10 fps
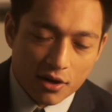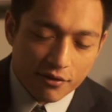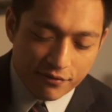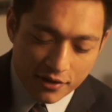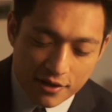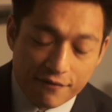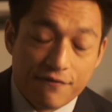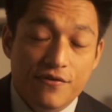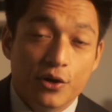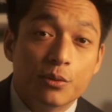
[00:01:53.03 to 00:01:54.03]
of
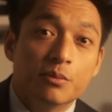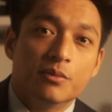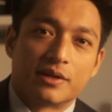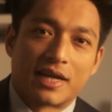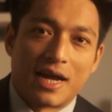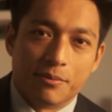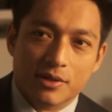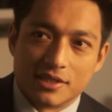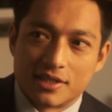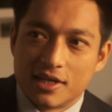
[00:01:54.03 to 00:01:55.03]
film
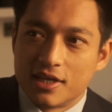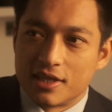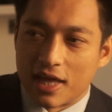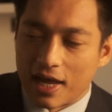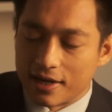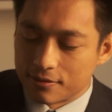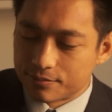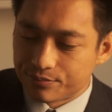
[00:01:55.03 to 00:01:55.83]
cameras that